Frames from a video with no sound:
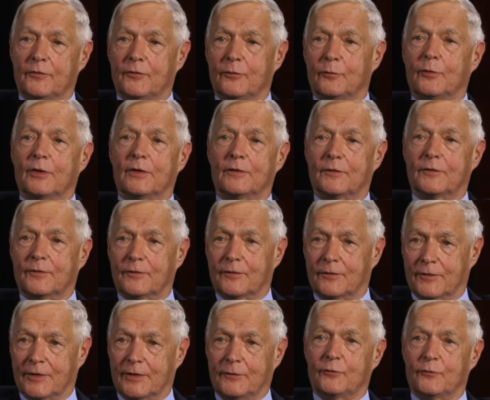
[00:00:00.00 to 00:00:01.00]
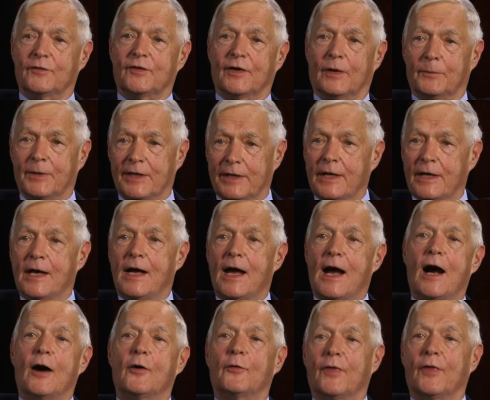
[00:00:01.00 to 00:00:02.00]
Do you want can you tell me
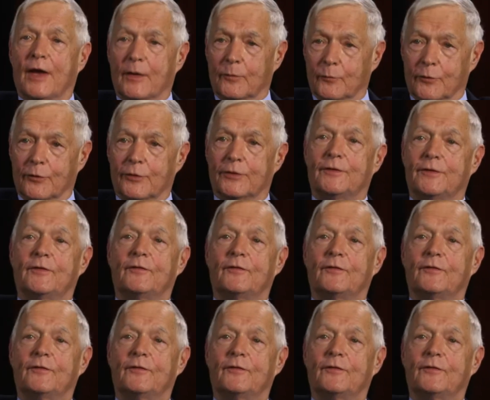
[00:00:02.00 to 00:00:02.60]
how that work